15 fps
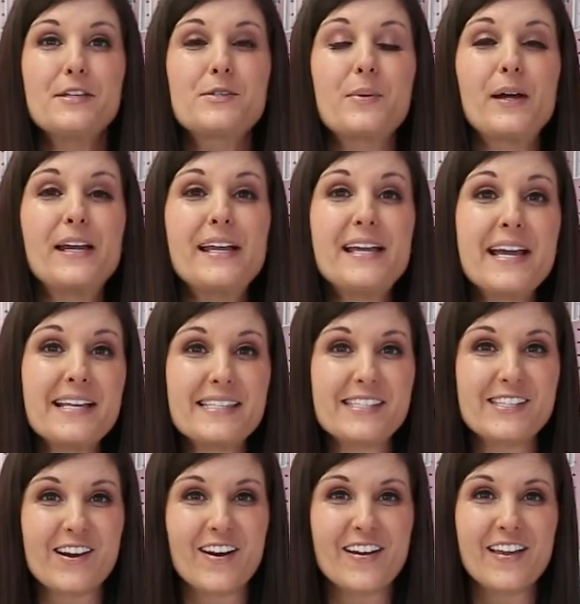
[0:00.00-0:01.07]
So we're going to
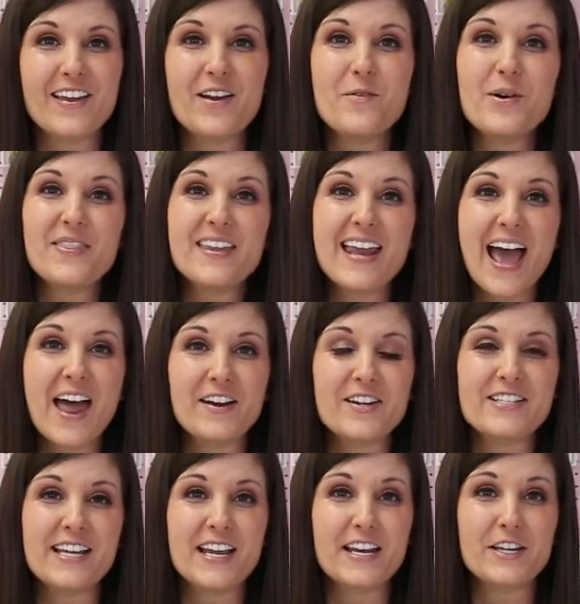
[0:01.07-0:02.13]
get started with an
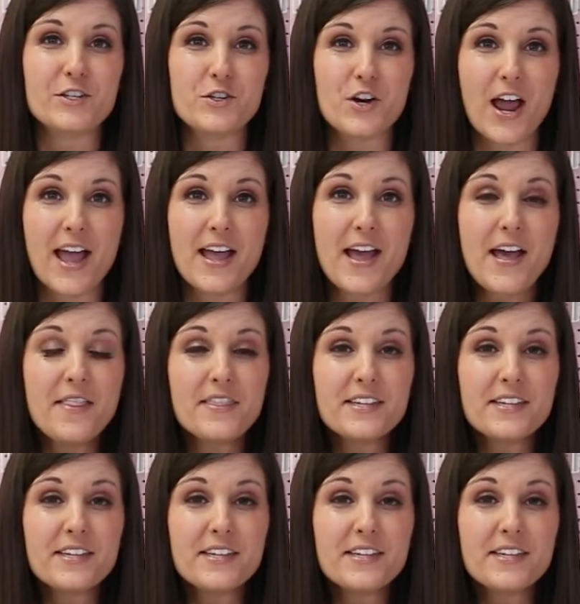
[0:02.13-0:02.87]
entertaining tray.